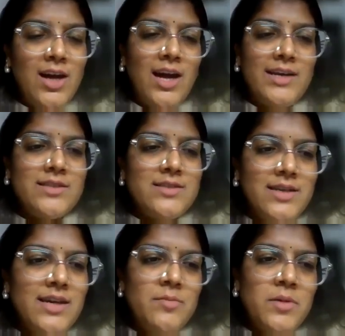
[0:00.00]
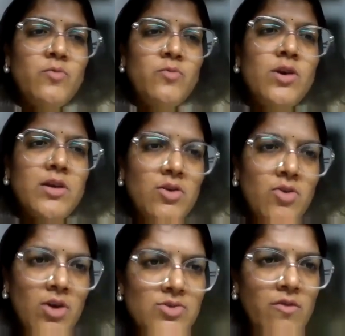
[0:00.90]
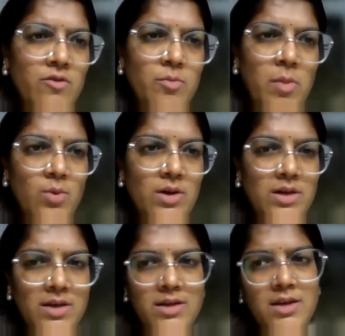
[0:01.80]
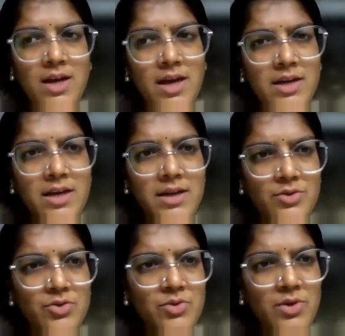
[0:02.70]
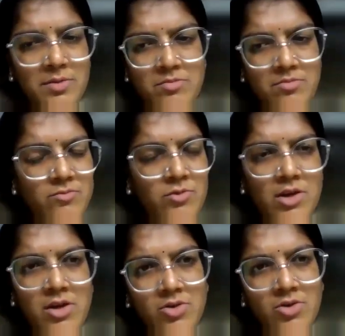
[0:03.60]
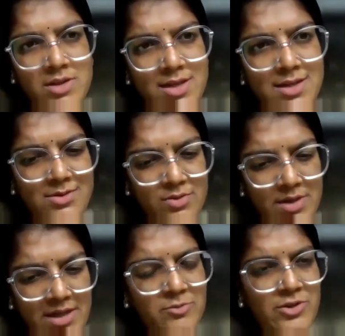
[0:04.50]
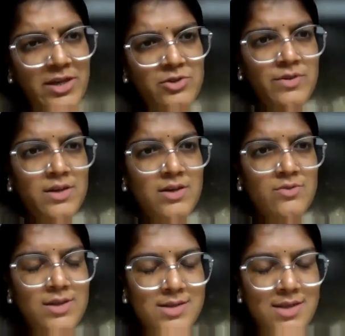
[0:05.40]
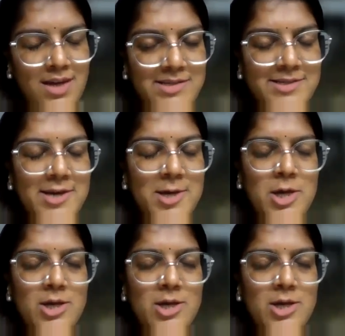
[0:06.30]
And I said I'm working on soft power, and I'm working on this, and I'm trying to figure out these things.